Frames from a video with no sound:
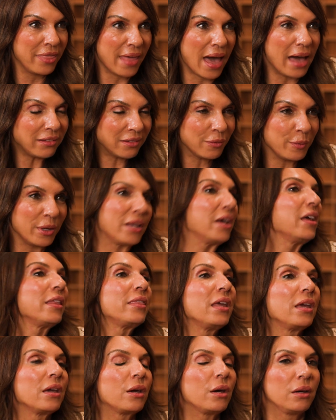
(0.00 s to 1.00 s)
That's when I
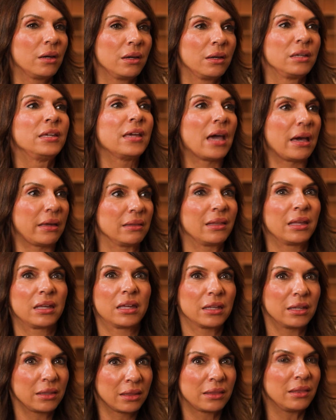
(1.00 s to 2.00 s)
think,
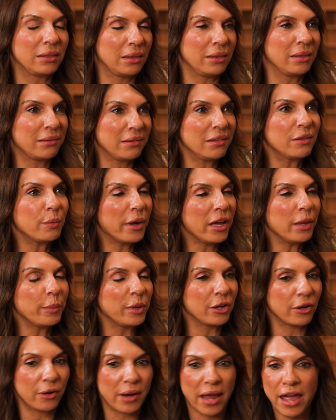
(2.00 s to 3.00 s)
this is why I'm
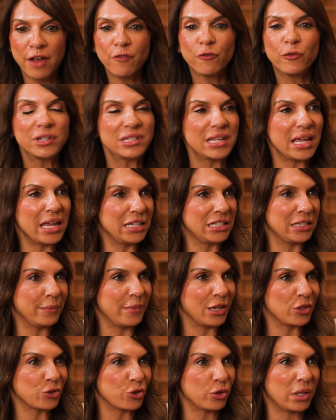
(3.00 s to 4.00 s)
here every day, to
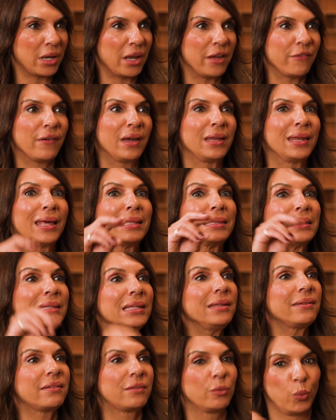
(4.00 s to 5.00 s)
make sure that I find at
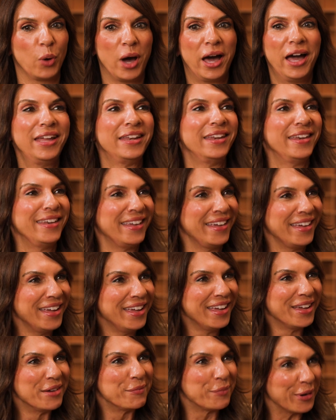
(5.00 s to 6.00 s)
least one
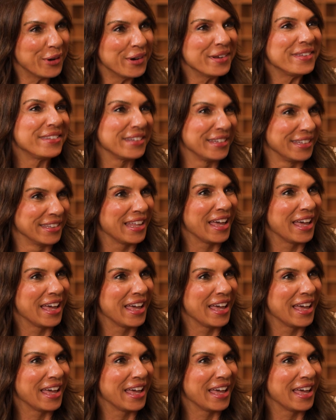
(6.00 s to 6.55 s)
person